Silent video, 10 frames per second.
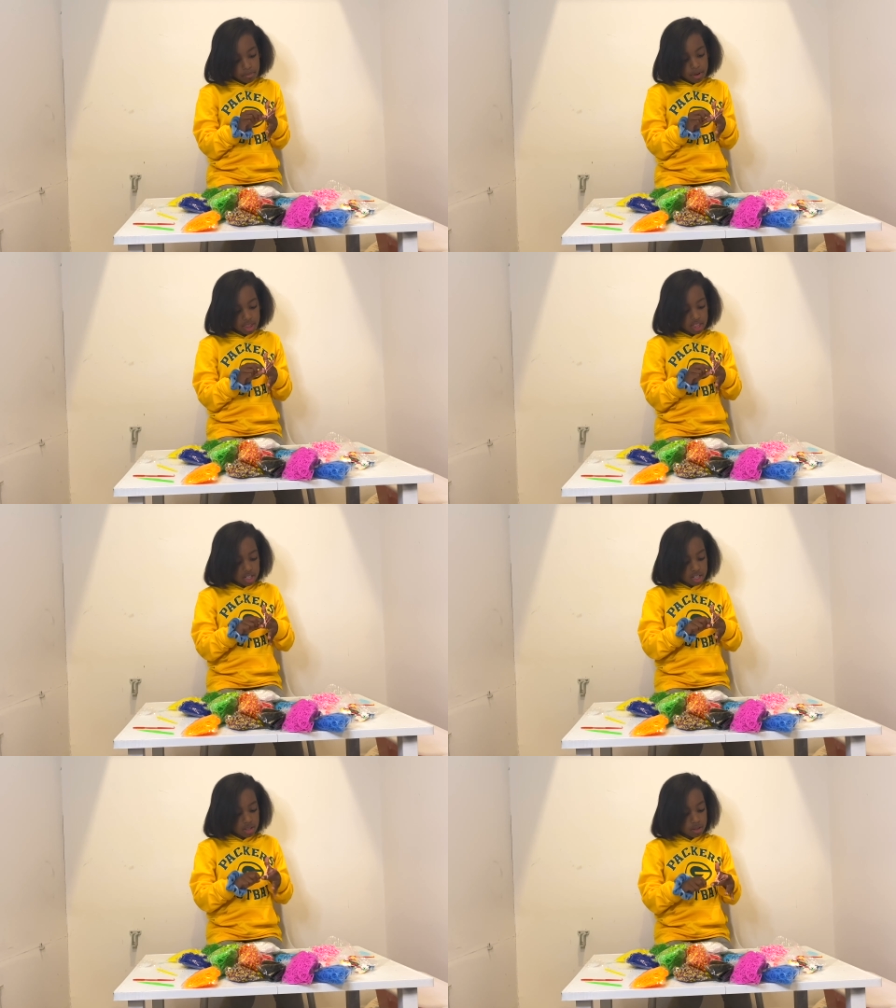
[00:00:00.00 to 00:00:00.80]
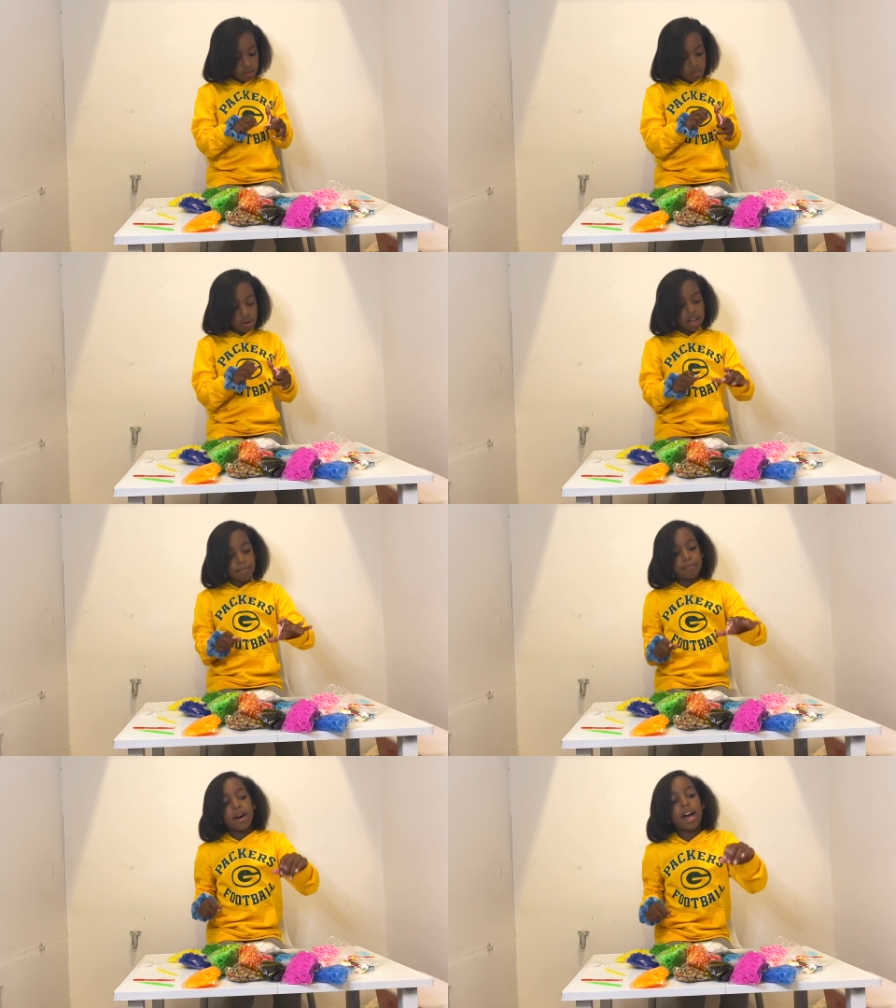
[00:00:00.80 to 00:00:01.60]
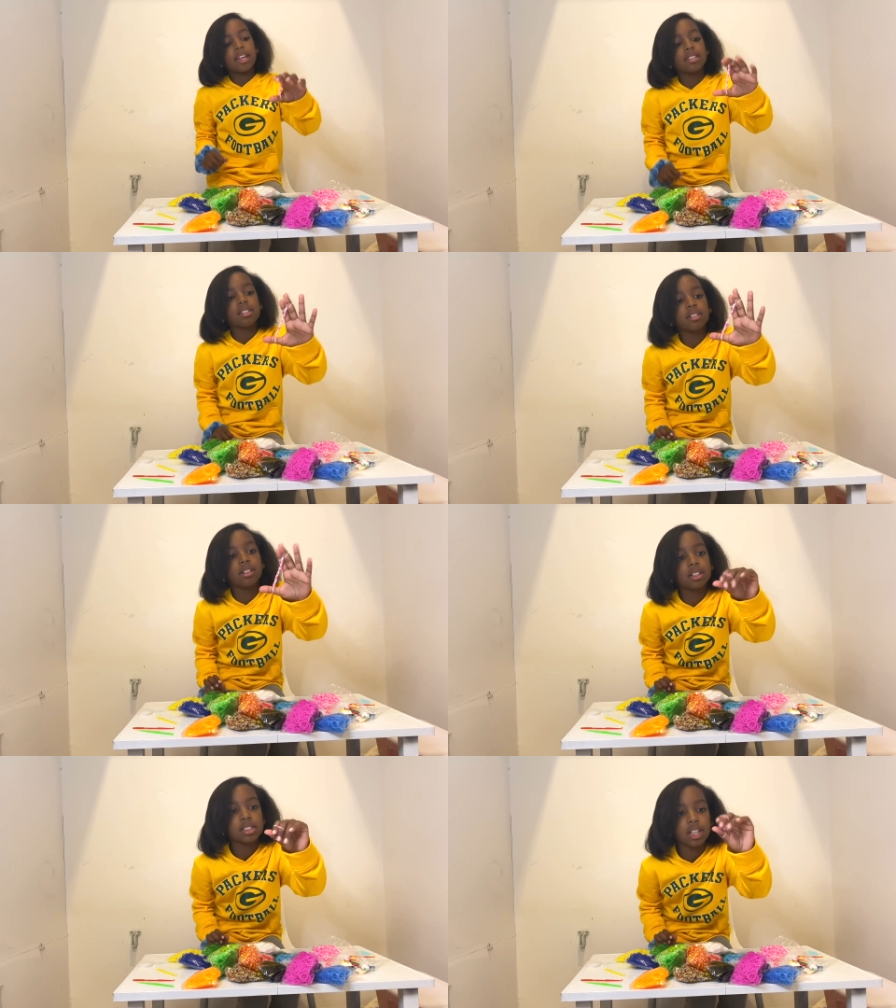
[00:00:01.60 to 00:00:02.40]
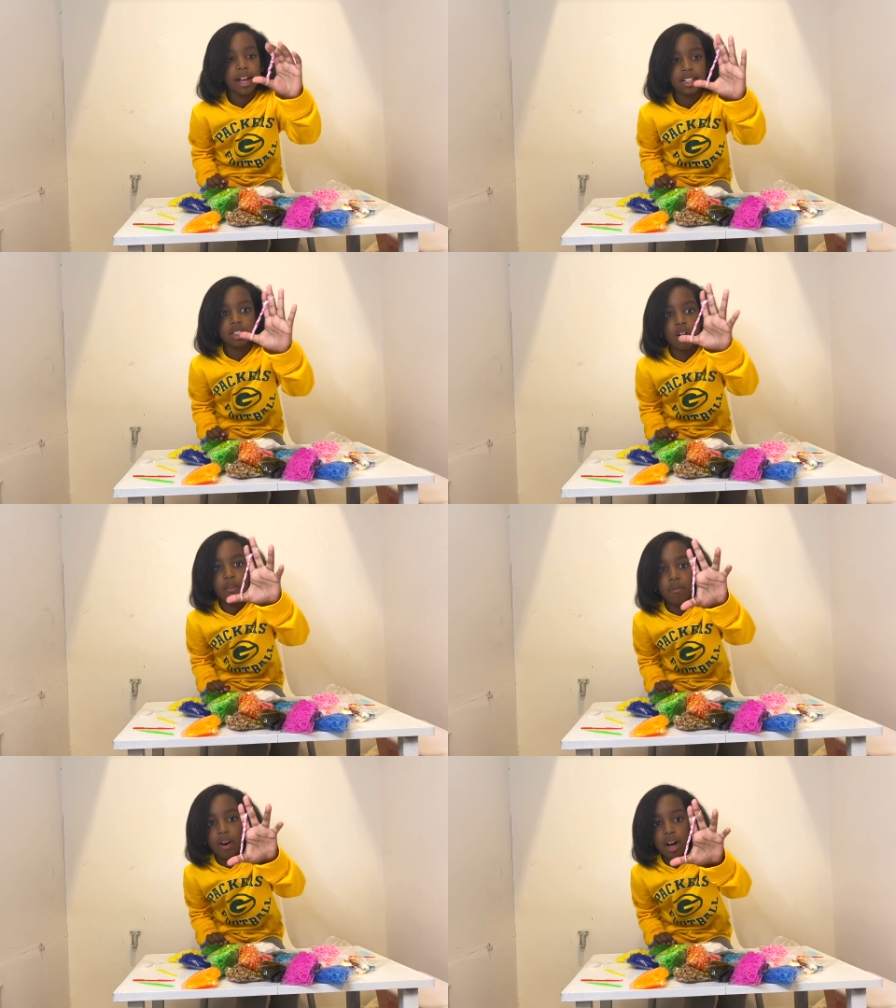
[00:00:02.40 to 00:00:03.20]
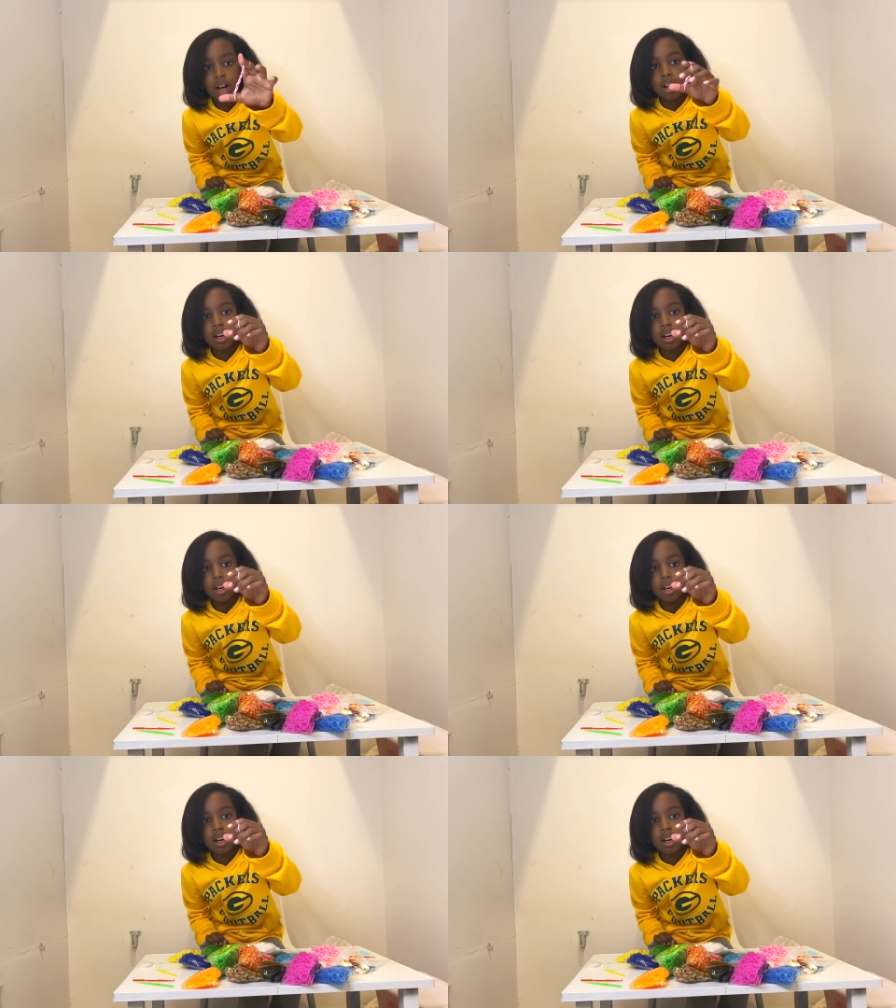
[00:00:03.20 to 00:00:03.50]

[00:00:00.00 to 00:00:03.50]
But this is what mine looks like so far.